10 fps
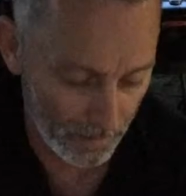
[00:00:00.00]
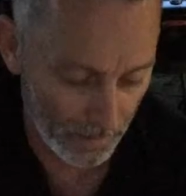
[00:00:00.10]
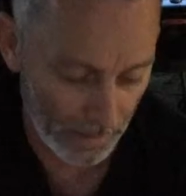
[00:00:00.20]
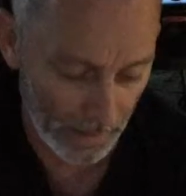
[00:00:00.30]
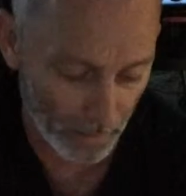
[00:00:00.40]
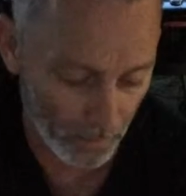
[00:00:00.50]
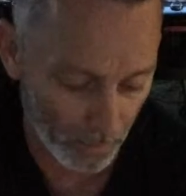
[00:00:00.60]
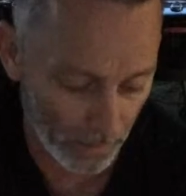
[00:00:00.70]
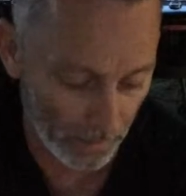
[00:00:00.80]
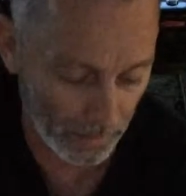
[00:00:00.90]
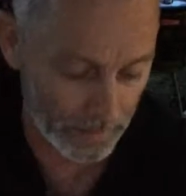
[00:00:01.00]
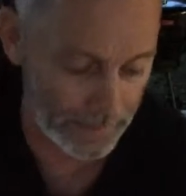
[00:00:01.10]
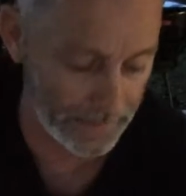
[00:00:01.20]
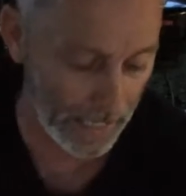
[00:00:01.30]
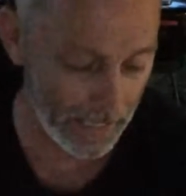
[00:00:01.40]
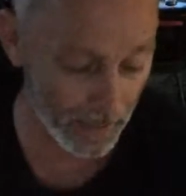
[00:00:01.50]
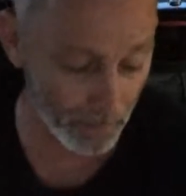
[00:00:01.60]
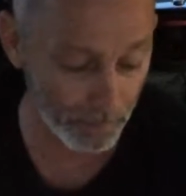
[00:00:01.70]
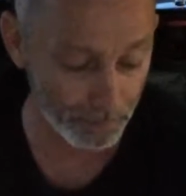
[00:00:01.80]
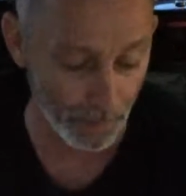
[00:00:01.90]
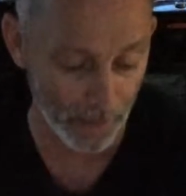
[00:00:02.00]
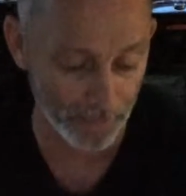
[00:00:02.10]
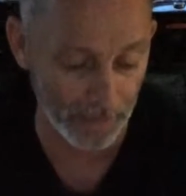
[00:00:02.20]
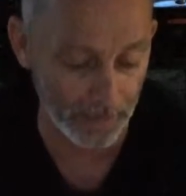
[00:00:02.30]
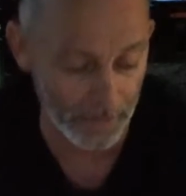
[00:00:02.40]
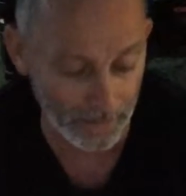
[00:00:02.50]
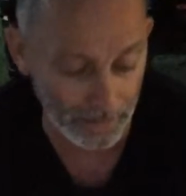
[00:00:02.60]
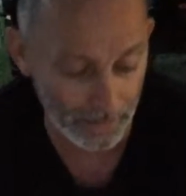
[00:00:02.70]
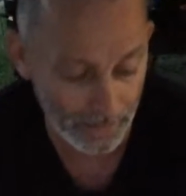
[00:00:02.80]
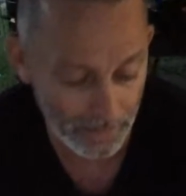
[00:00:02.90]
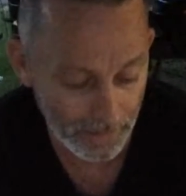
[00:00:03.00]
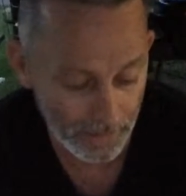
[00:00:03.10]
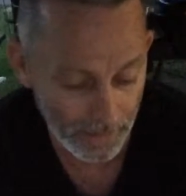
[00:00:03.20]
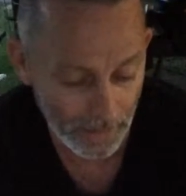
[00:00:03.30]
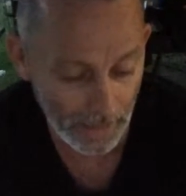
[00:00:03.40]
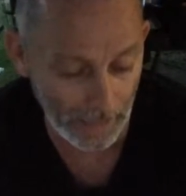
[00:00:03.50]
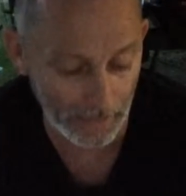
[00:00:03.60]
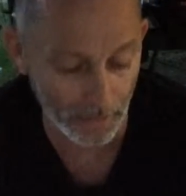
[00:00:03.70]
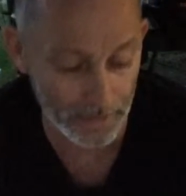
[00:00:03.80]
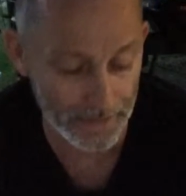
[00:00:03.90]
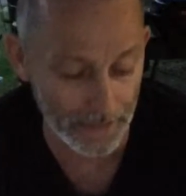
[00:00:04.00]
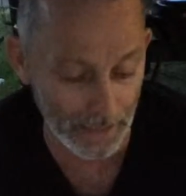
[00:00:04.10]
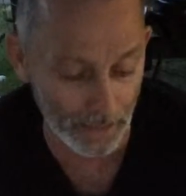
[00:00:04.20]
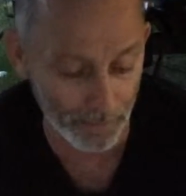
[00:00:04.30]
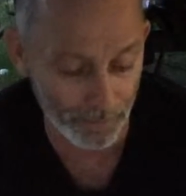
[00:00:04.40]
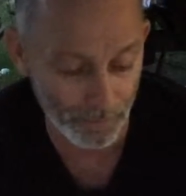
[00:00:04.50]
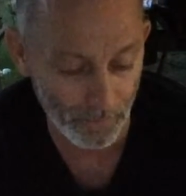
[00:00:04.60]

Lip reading: the name correctly. Sam Buffington. How you doing, Sam?